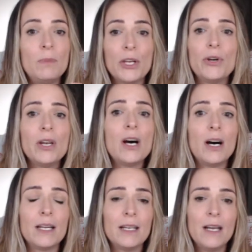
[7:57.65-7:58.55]
but you're
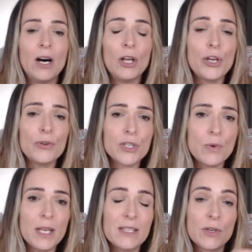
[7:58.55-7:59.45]
not. All you're
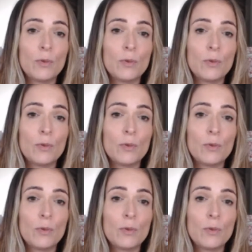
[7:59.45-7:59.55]
doing is